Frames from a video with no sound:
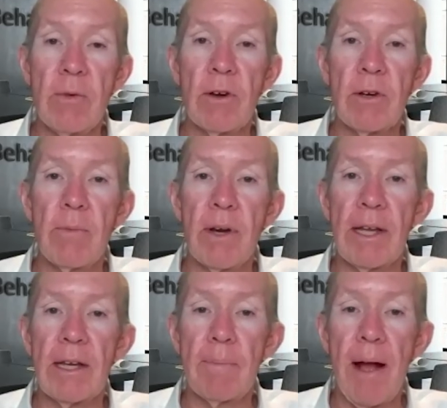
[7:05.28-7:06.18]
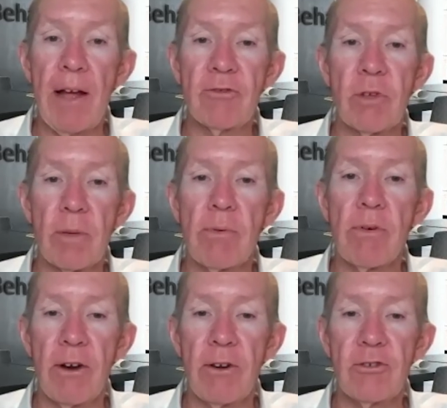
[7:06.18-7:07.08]
wanted to bring in a pastoral
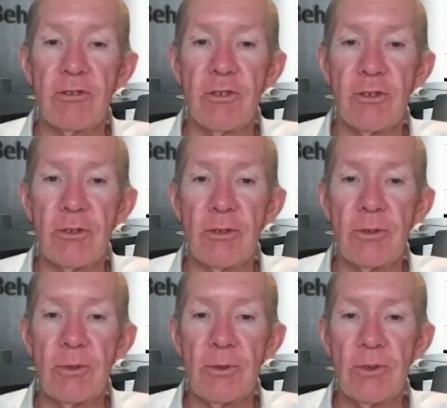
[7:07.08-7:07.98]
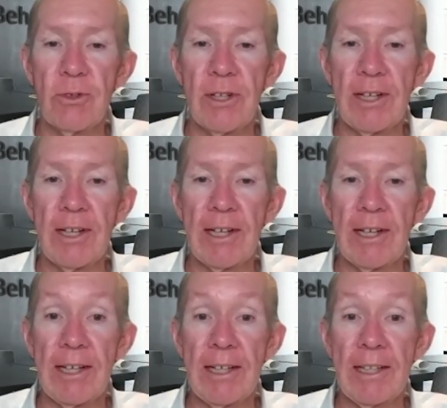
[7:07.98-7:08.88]
approach to
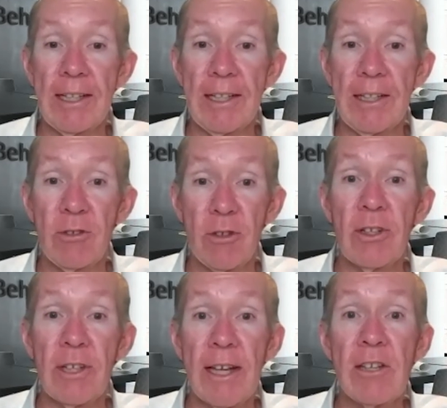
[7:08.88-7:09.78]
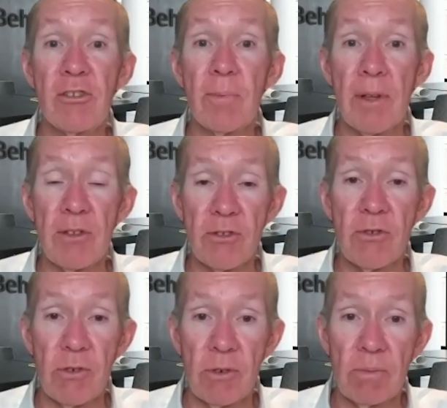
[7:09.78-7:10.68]
your leadership at the
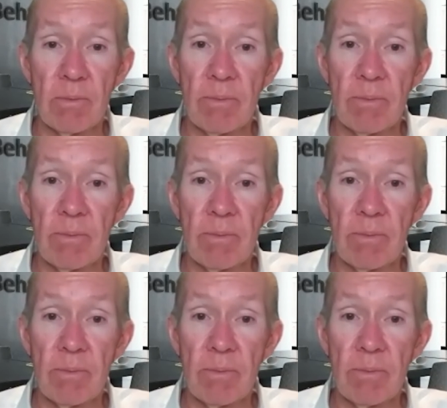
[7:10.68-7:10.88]
school.